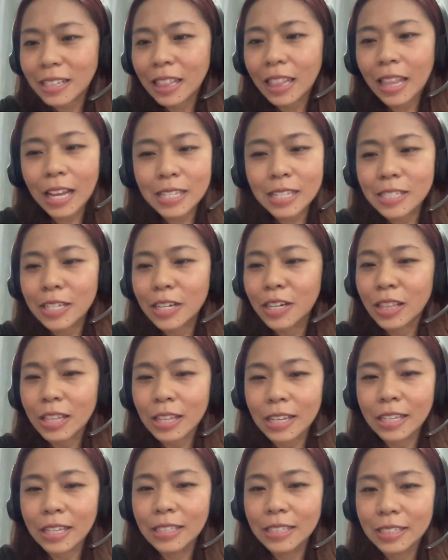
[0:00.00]
That's their
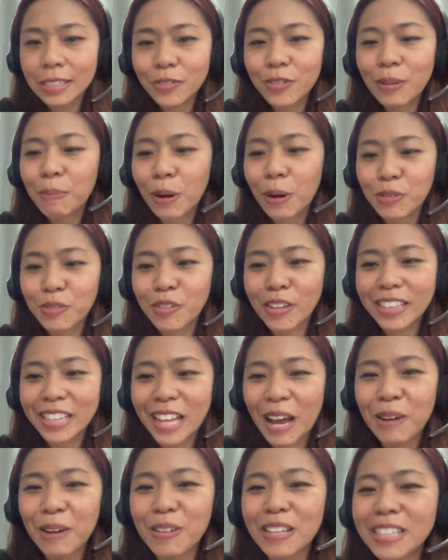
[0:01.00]
thing about
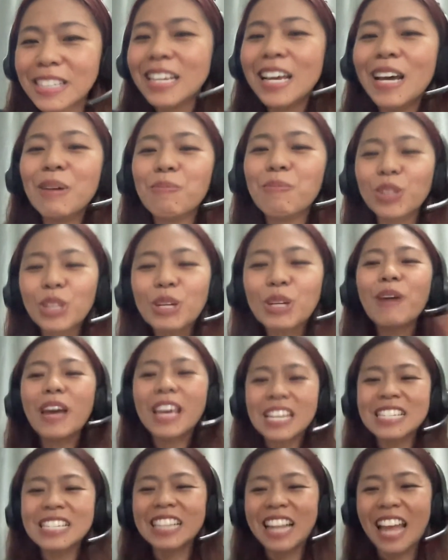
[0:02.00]
Vietnam.
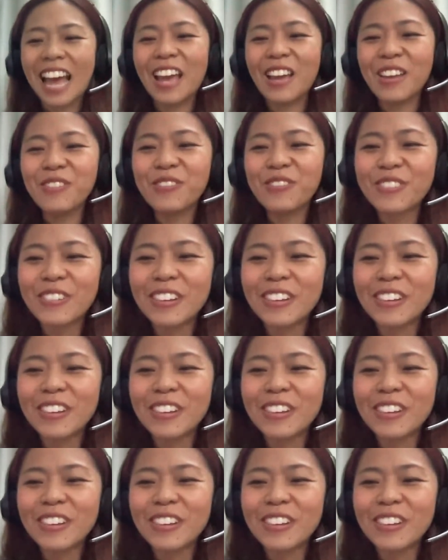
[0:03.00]
Motorbike is life.